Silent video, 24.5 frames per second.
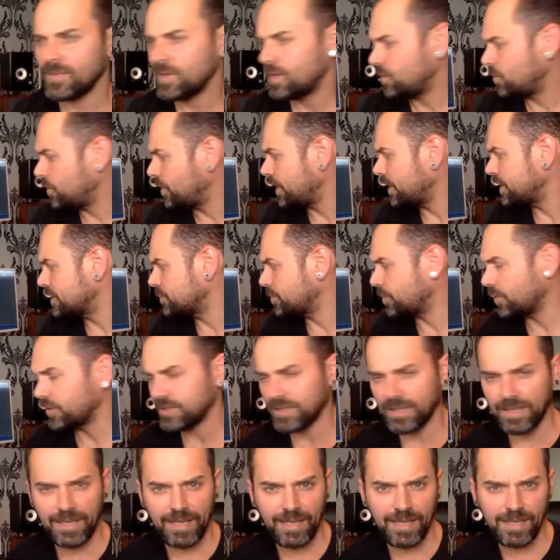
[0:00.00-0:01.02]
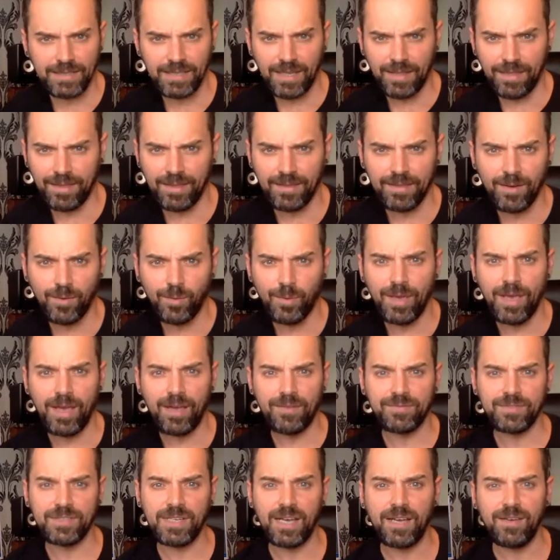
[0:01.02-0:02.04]
Well, boys and girls, I think that we
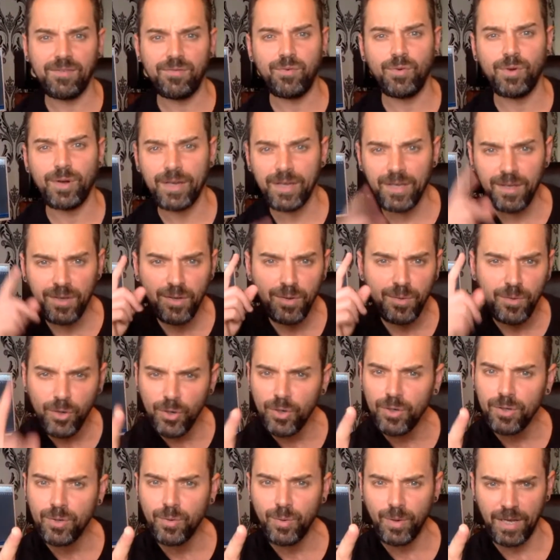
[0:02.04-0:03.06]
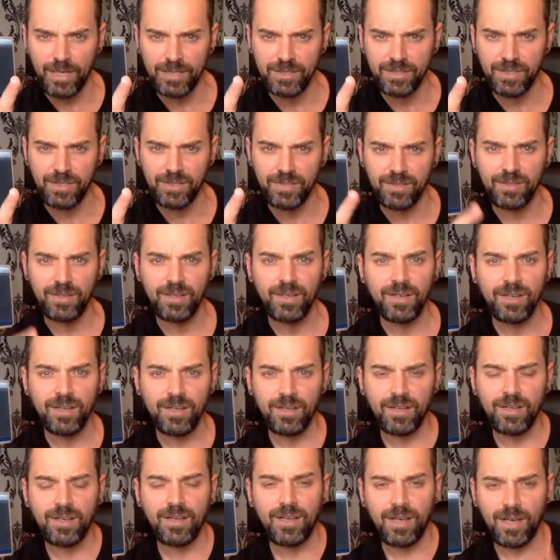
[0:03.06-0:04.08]
have time for a good question,
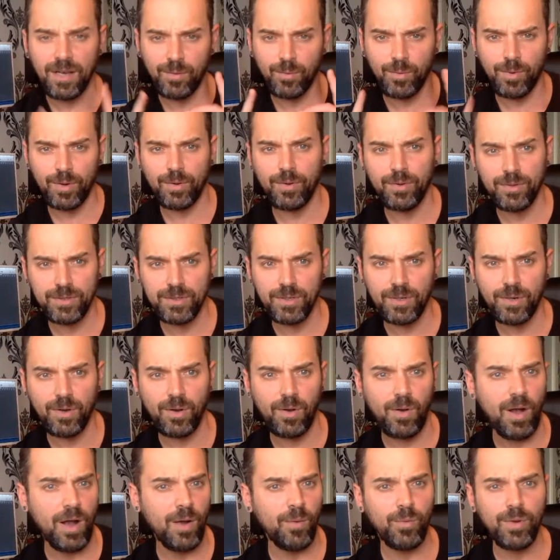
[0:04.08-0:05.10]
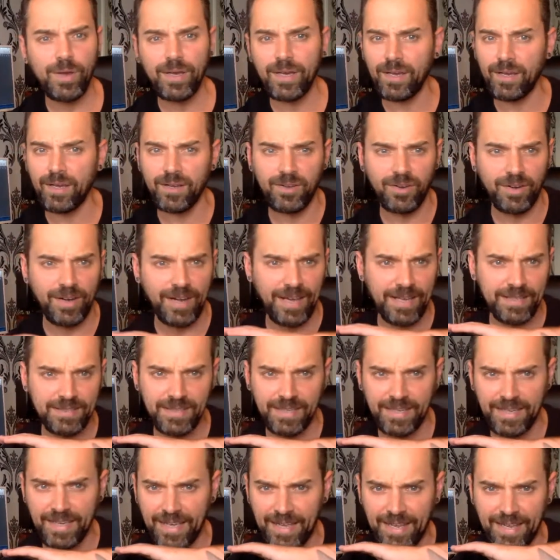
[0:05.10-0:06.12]
and we're good to go. And we can connect
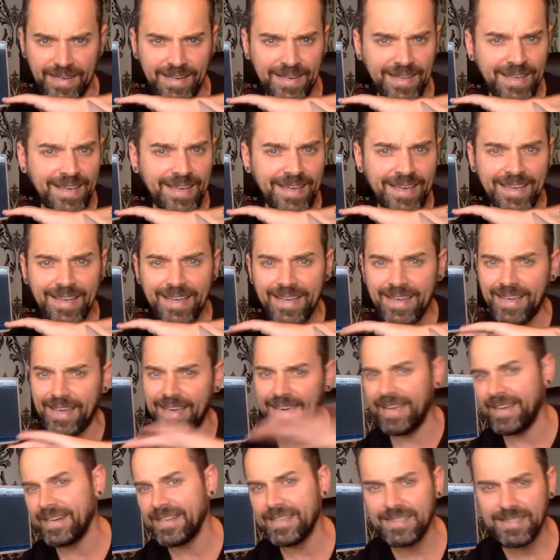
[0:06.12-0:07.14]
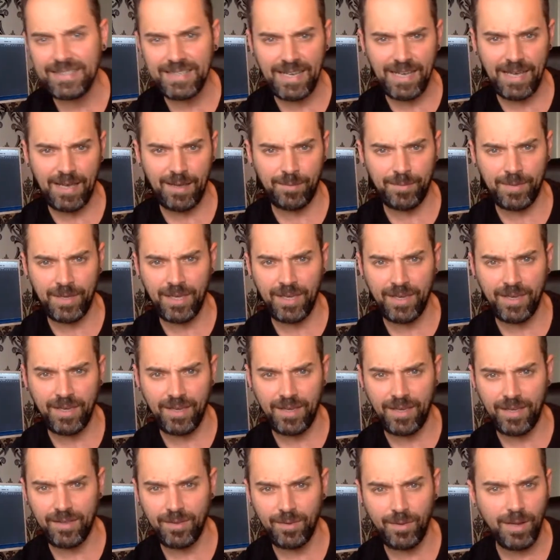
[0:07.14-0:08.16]
again anytime here.
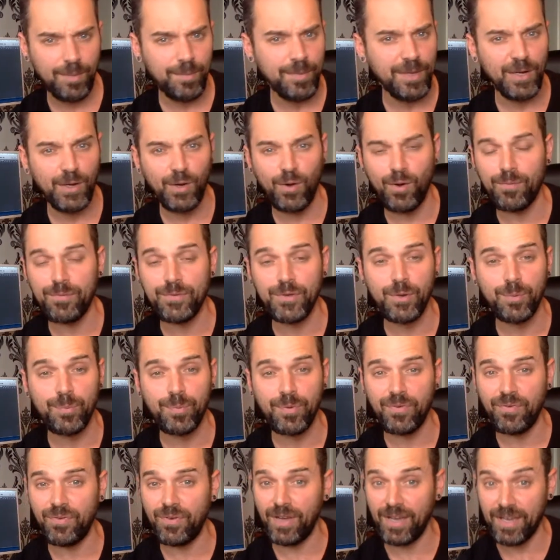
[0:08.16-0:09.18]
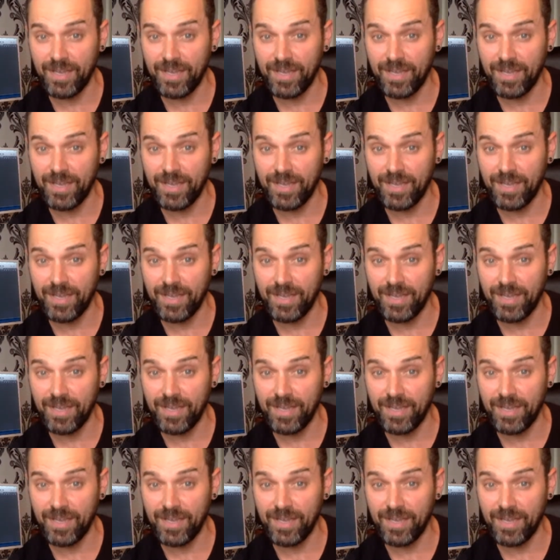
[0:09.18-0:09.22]
You let me know if you prefer